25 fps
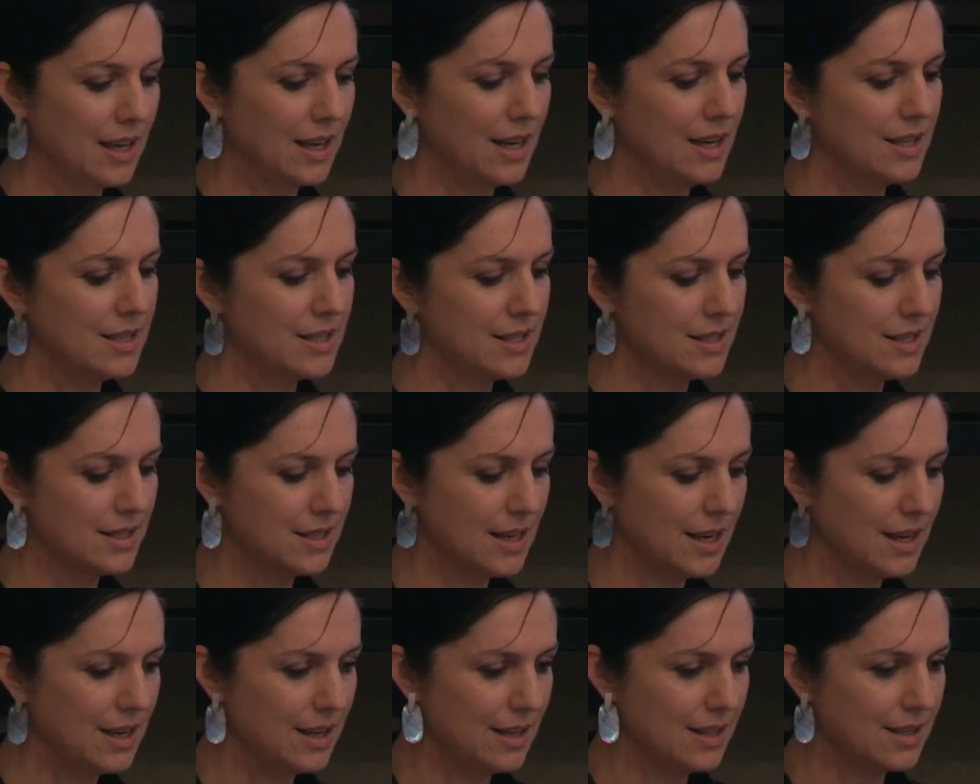A
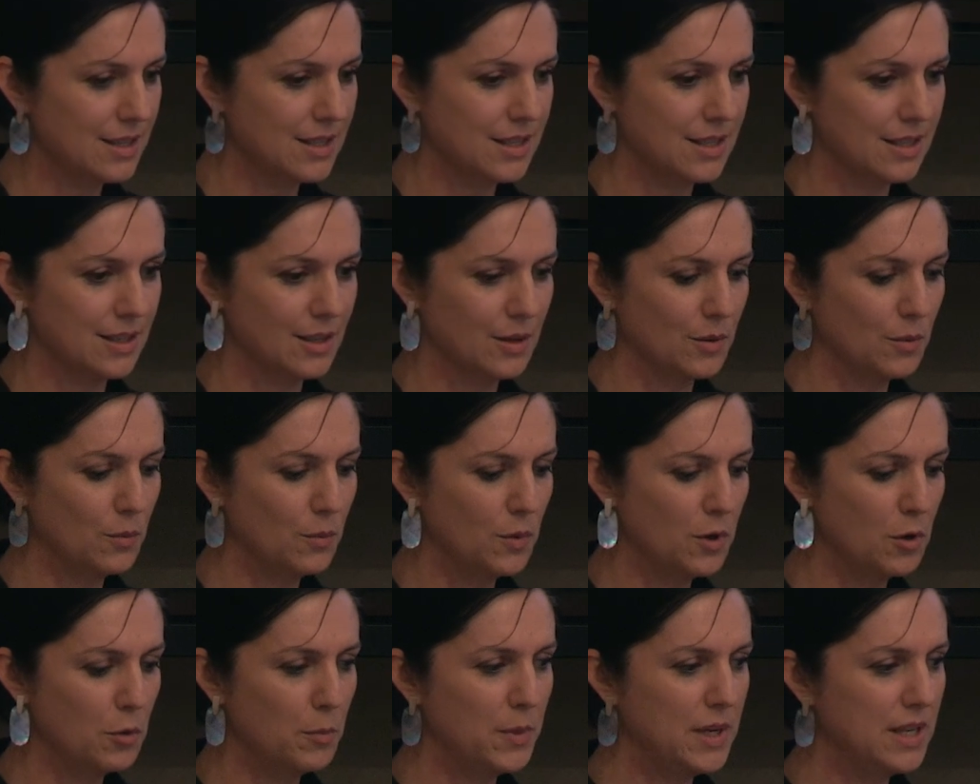state
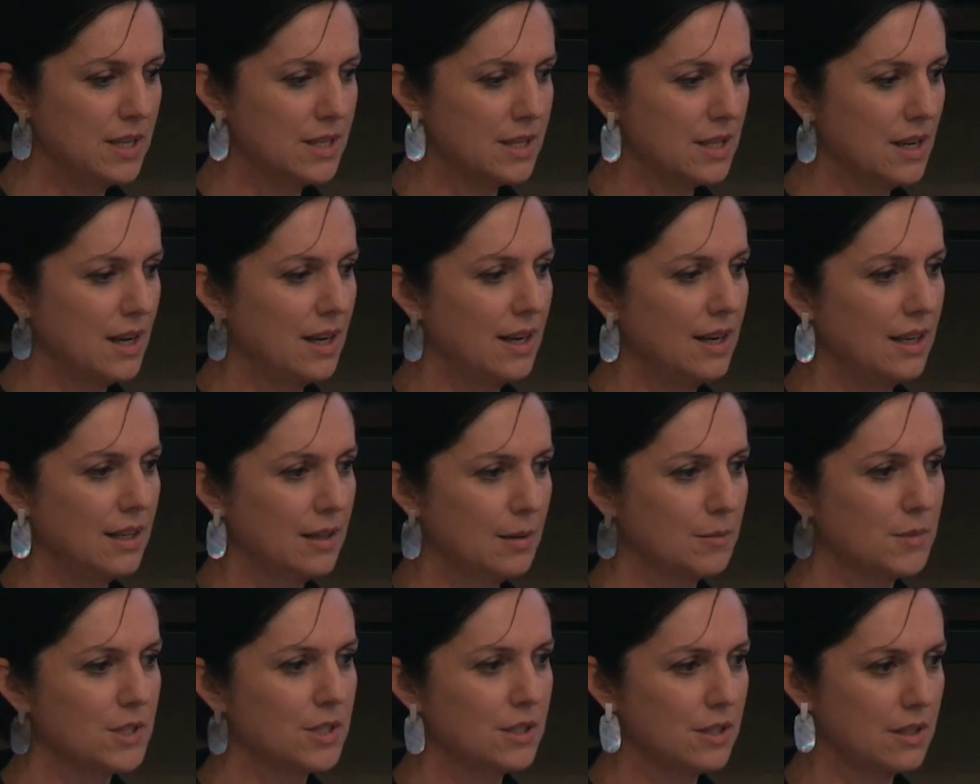will be signing
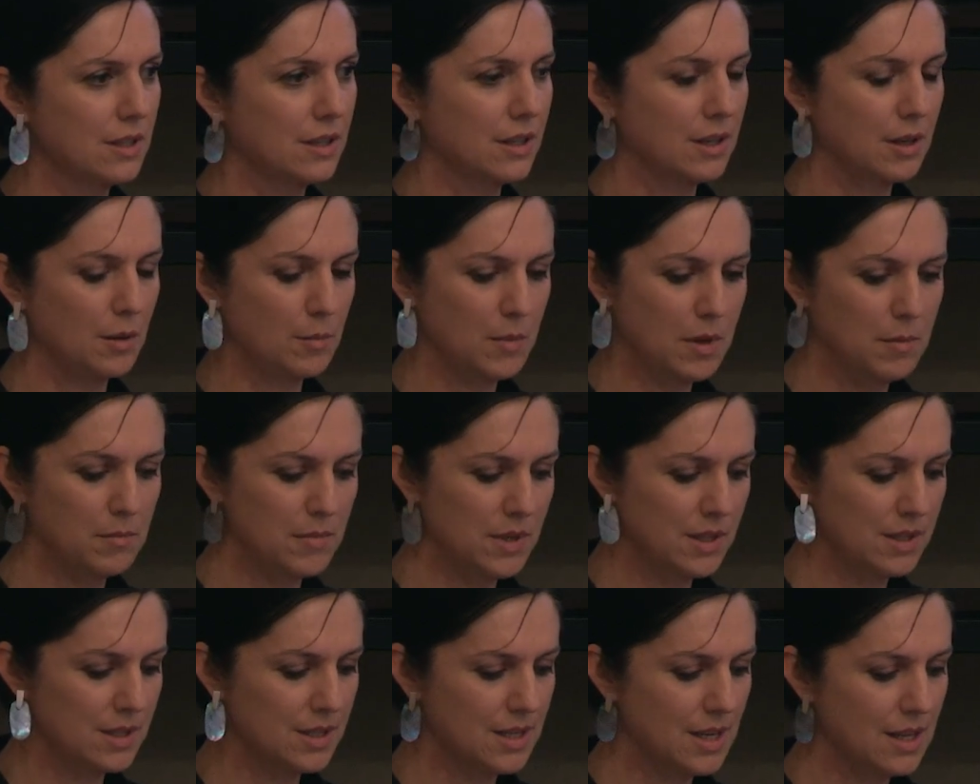up to the
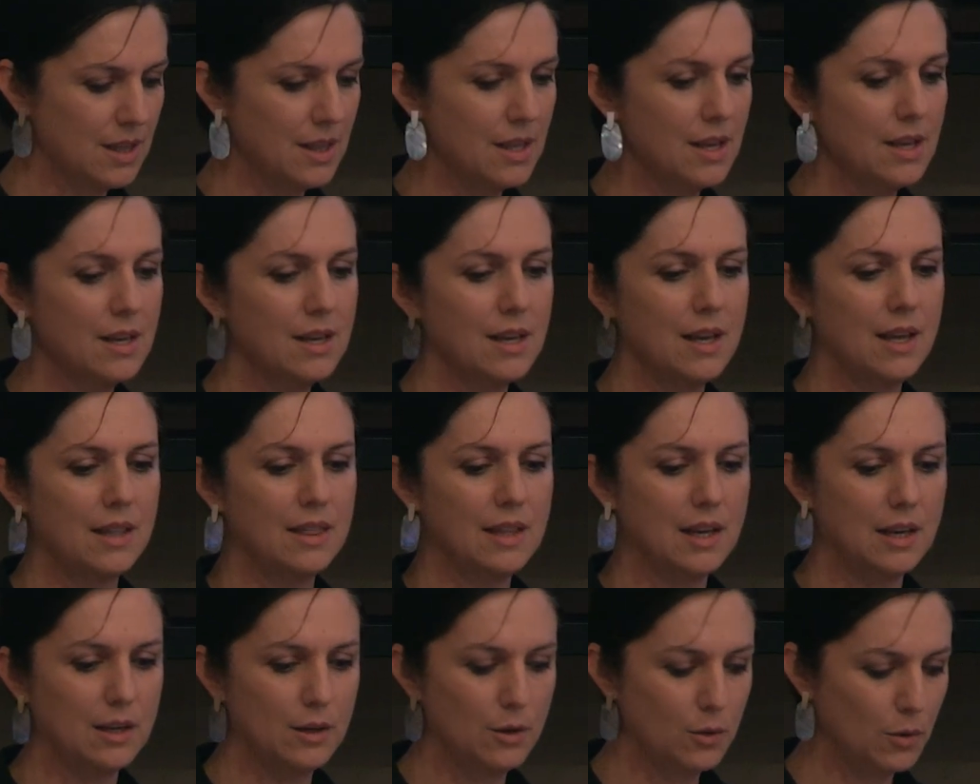commitments in there and
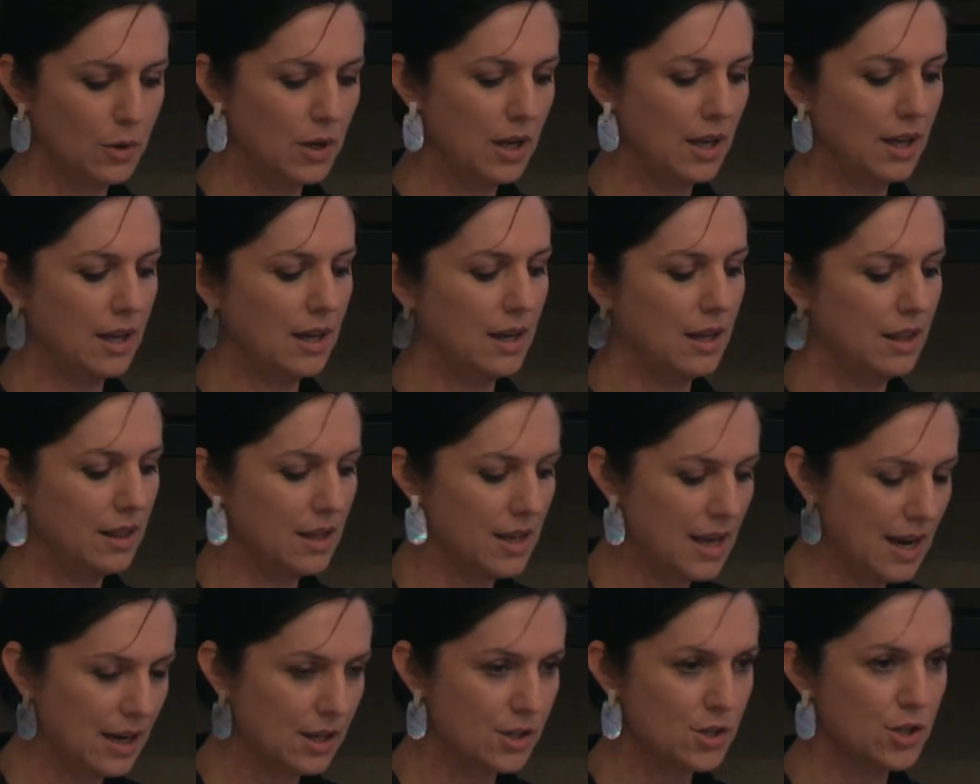then looking at
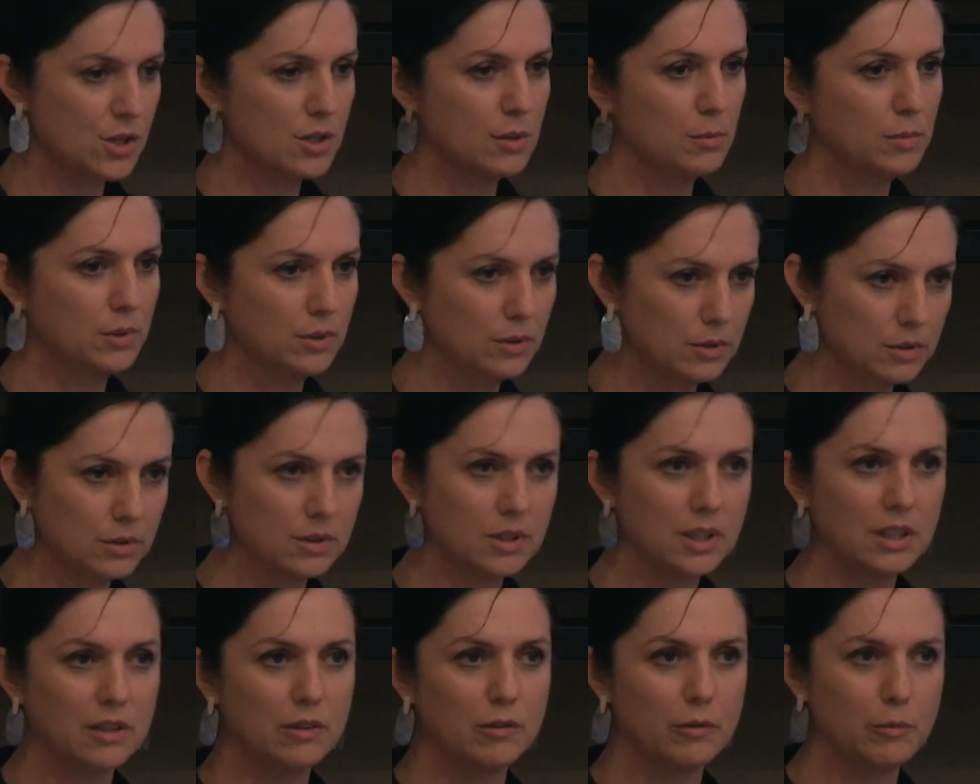the actionable
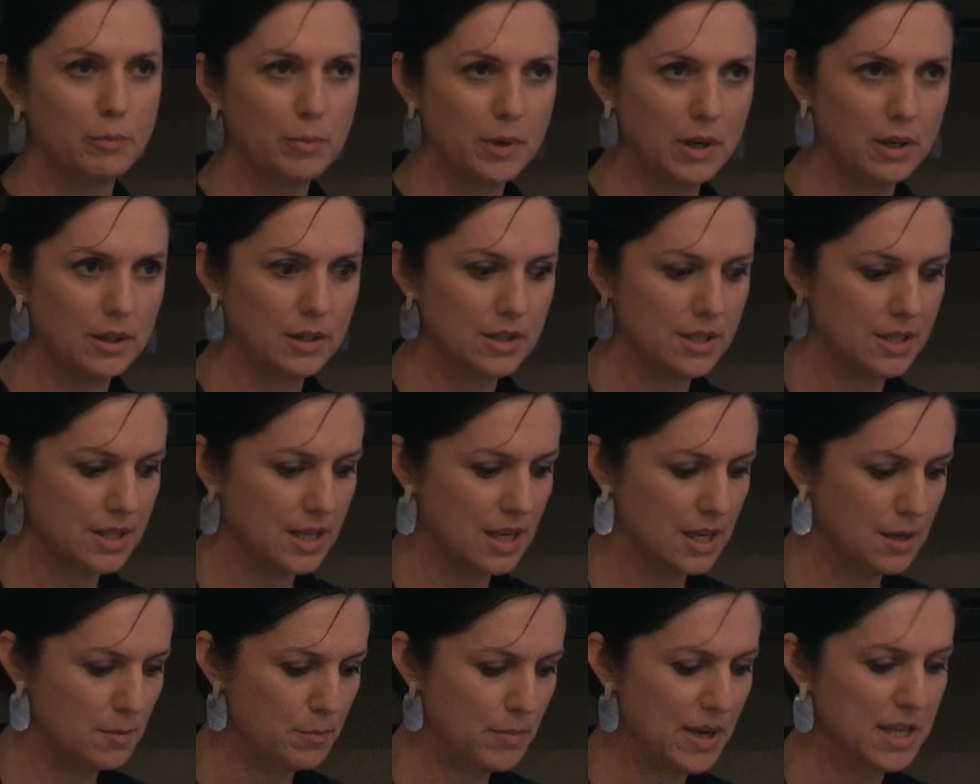kind of
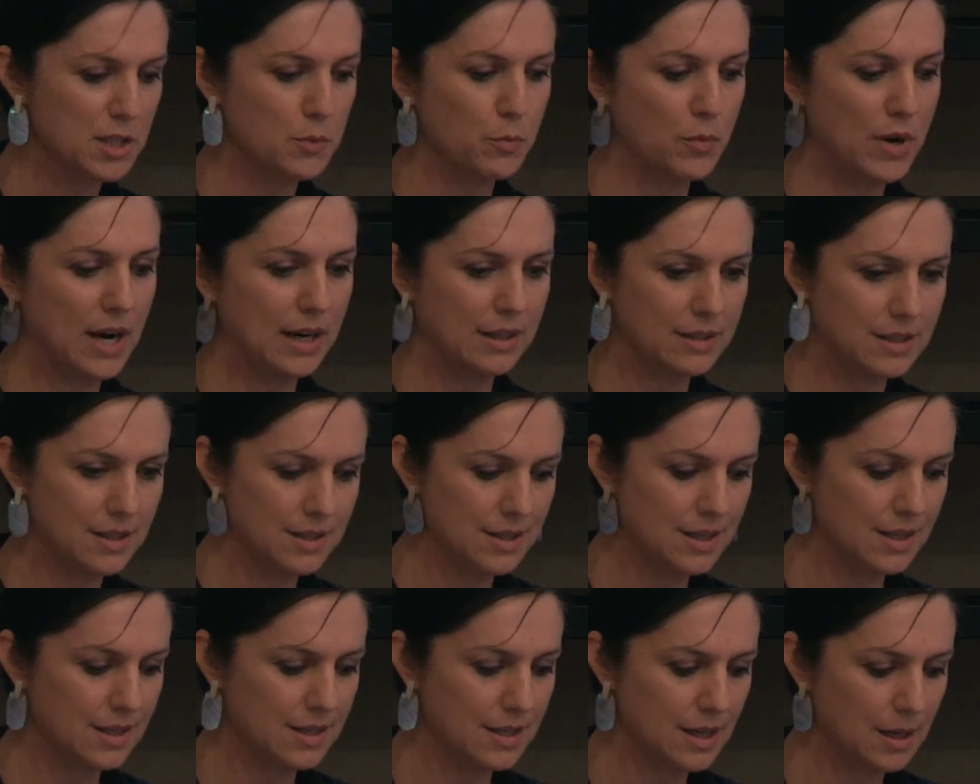policy best
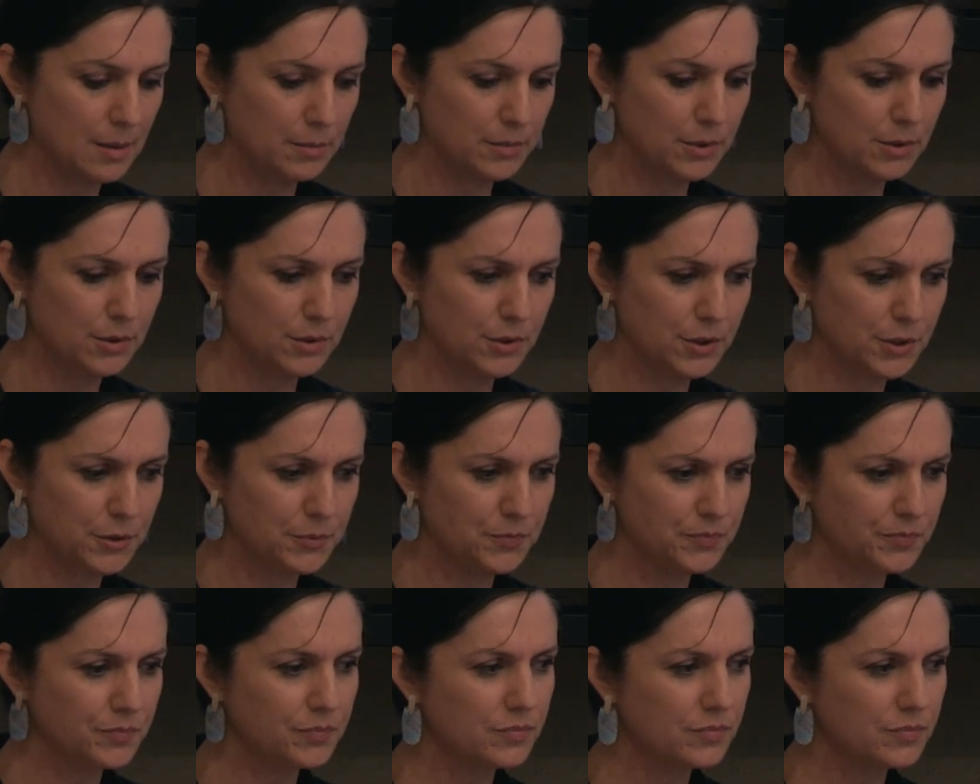practice examples.